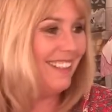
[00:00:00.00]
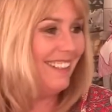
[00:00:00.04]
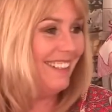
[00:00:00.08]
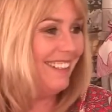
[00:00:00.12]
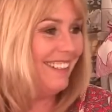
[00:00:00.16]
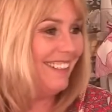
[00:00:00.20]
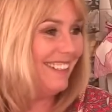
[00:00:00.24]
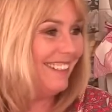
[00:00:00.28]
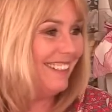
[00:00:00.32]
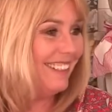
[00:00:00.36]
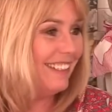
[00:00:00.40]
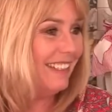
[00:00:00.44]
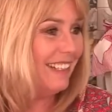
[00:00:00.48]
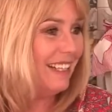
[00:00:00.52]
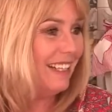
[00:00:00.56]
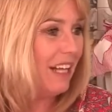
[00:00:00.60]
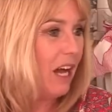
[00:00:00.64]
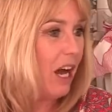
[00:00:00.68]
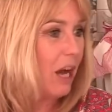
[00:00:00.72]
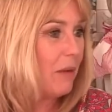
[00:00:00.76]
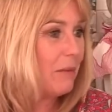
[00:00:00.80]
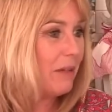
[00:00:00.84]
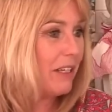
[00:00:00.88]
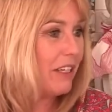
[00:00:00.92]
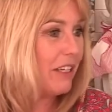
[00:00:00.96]
I
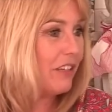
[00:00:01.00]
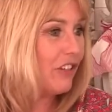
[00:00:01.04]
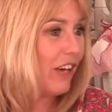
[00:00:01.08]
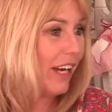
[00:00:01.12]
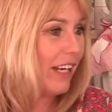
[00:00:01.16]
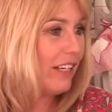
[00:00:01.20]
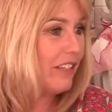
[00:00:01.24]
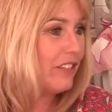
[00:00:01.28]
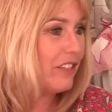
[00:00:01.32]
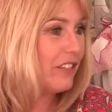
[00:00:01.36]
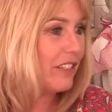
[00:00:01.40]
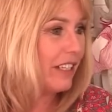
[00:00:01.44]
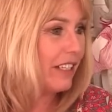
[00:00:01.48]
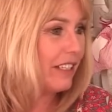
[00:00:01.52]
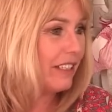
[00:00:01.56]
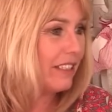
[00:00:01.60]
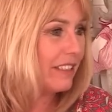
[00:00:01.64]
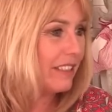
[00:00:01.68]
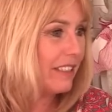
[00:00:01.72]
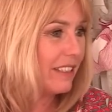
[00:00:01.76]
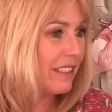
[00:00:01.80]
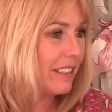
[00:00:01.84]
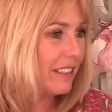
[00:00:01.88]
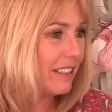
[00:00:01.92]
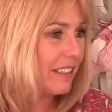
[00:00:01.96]
better change
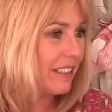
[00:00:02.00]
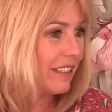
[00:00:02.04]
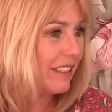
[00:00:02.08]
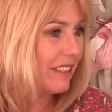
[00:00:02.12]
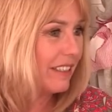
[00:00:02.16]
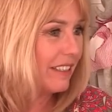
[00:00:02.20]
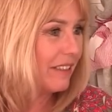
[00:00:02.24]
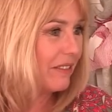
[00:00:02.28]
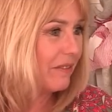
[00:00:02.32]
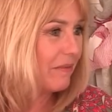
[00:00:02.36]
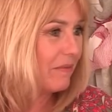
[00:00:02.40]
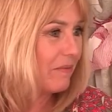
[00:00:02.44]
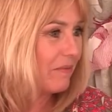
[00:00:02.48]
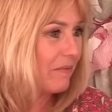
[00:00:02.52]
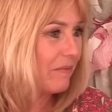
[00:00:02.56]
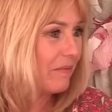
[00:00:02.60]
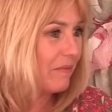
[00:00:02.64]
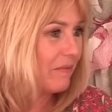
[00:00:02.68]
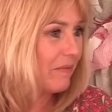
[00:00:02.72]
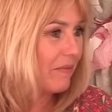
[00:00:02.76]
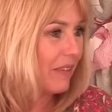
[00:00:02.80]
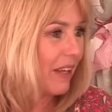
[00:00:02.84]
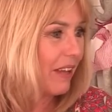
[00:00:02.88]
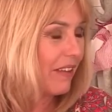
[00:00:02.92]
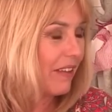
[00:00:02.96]
that.
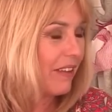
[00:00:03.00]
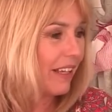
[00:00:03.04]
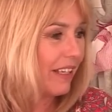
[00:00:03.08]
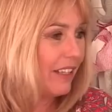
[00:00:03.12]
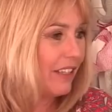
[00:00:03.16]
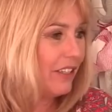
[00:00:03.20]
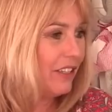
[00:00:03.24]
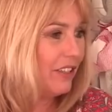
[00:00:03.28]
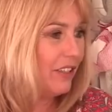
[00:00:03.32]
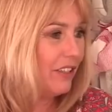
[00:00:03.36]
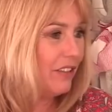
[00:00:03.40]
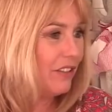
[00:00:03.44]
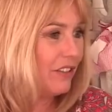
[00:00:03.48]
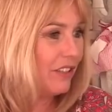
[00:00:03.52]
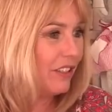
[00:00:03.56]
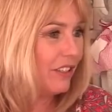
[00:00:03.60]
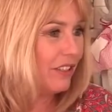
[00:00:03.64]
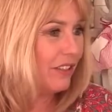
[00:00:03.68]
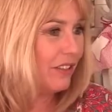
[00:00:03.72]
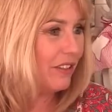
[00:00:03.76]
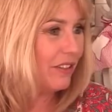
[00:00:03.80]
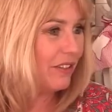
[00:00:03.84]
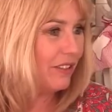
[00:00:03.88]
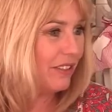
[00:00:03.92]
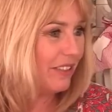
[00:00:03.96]
Thank you,
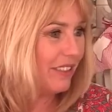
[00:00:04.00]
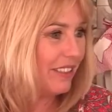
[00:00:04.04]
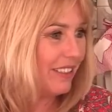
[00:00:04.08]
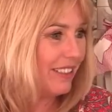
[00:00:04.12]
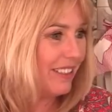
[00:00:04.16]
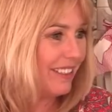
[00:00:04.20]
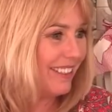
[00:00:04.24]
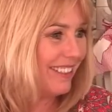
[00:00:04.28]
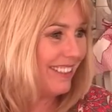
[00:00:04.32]
June.